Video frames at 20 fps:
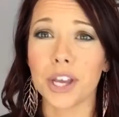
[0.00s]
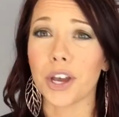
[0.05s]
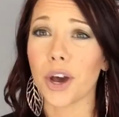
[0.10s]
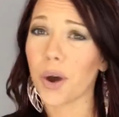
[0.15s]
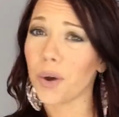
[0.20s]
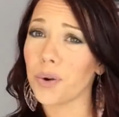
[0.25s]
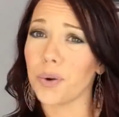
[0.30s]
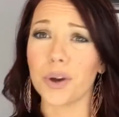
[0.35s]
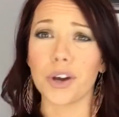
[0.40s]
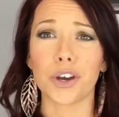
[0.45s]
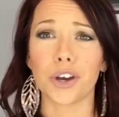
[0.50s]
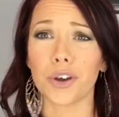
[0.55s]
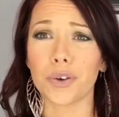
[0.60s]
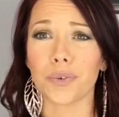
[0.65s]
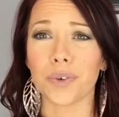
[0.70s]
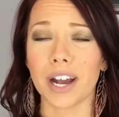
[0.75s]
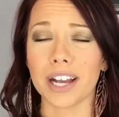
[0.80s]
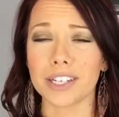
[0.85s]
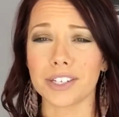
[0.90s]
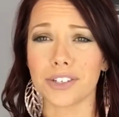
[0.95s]
We go to a good
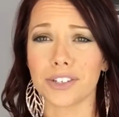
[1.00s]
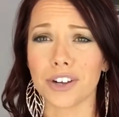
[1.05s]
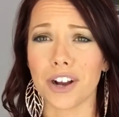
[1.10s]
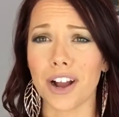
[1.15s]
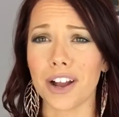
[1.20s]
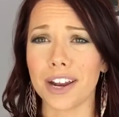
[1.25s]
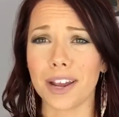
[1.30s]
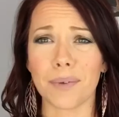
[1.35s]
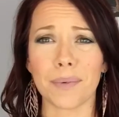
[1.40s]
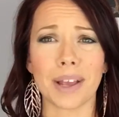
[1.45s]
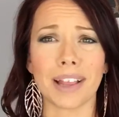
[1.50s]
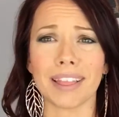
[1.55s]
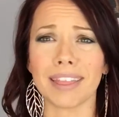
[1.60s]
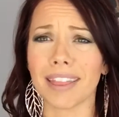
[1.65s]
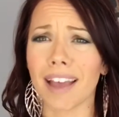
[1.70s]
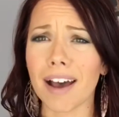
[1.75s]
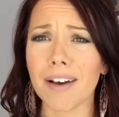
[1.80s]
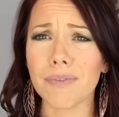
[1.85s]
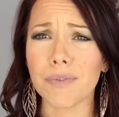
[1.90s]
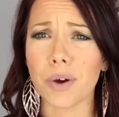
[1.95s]
restaurant and we
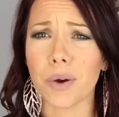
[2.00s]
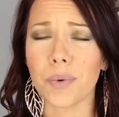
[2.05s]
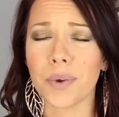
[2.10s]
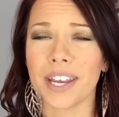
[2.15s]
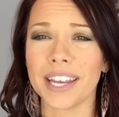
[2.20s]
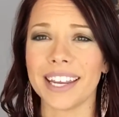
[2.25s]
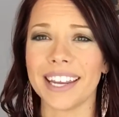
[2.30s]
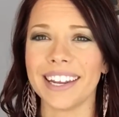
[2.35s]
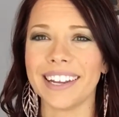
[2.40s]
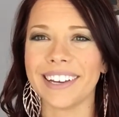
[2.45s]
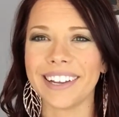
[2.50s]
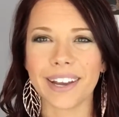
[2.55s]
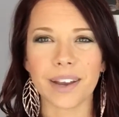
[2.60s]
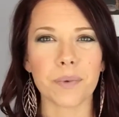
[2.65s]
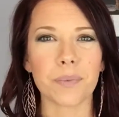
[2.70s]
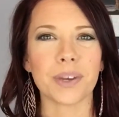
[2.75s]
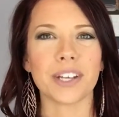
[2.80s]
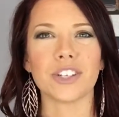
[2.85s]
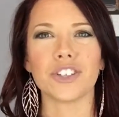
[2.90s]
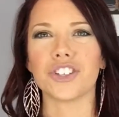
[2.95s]
love what we eat
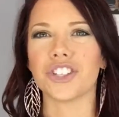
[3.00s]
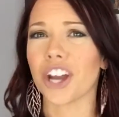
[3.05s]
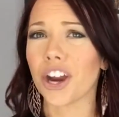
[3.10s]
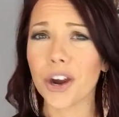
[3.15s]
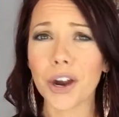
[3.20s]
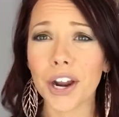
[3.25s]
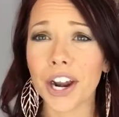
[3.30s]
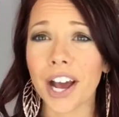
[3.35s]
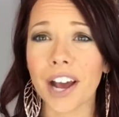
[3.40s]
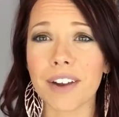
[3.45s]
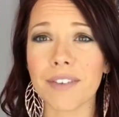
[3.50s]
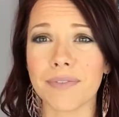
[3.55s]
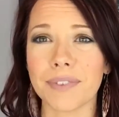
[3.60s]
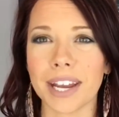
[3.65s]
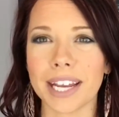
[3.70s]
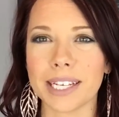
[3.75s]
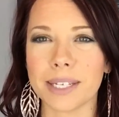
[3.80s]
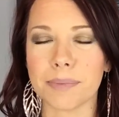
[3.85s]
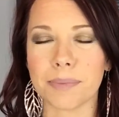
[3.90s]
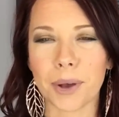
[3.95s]
and we share it on
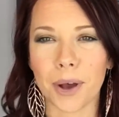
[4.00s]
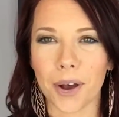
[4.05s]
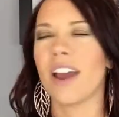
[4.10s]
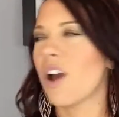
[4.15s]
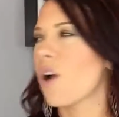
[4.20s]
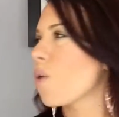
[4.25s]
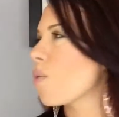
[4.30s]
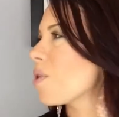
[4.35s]
Facebook.